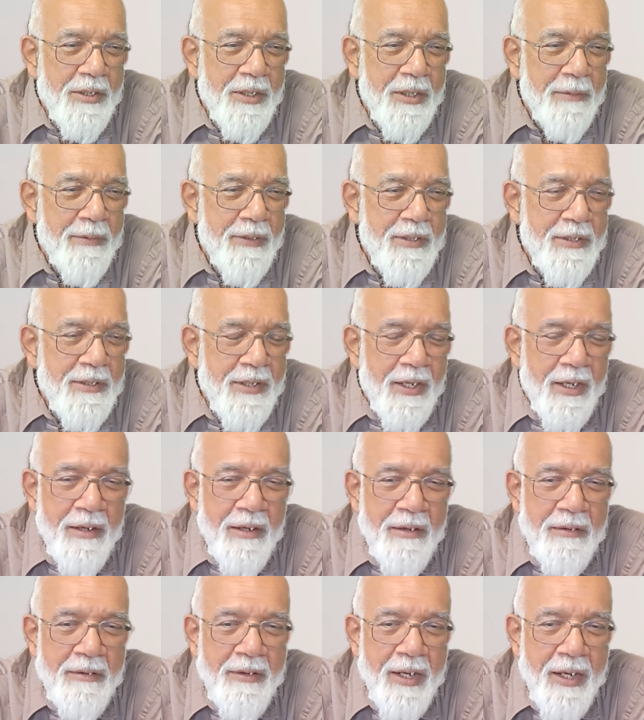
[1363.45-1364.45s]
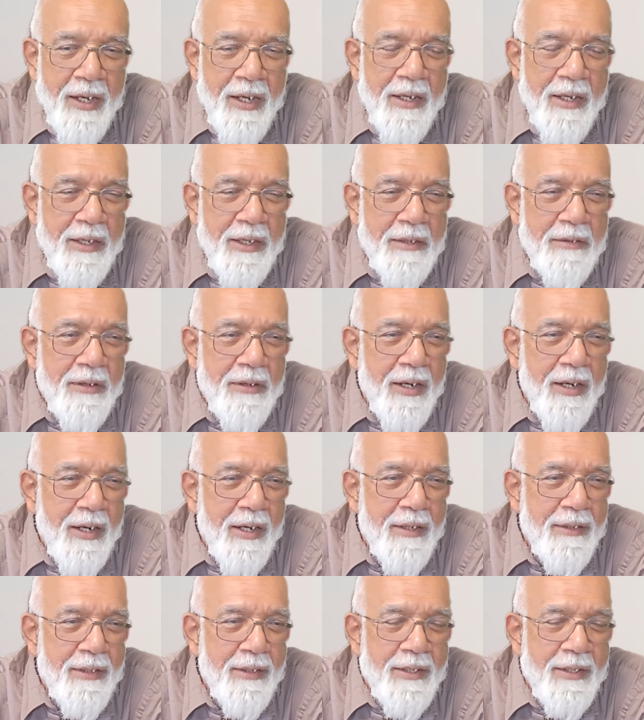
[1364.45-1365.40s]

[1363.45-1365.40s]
she will say, okay, you are,